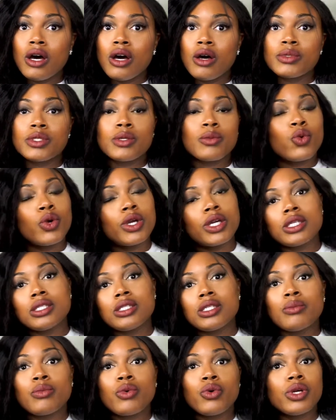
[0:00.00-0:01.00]
Some quick and
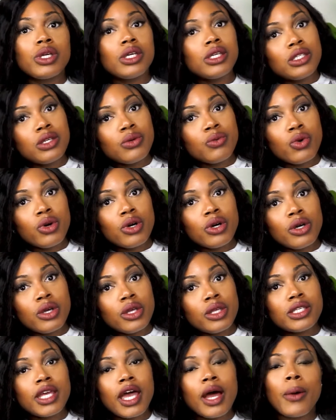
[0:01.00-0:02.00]
simple, easy
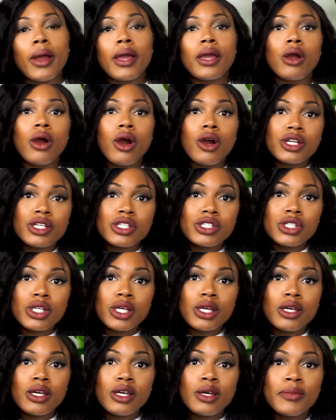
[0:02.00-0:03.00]
ones, how I garnish
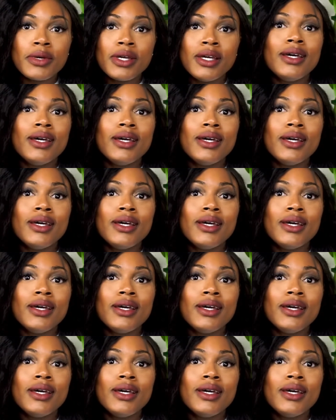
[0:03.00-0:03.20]
them.